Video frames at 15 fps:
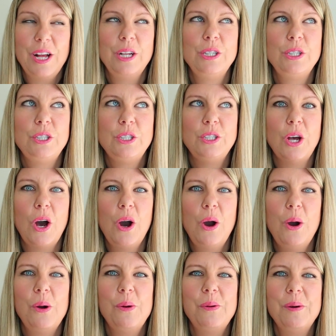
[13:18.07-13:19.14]

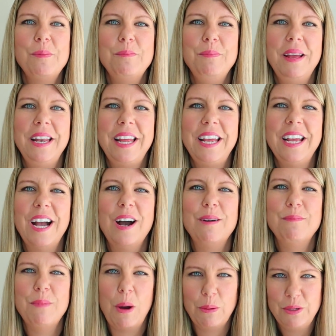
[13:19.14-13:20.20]
So many
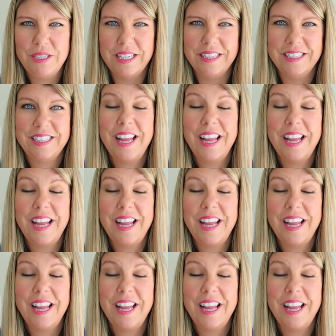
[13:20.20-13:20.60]
emotions.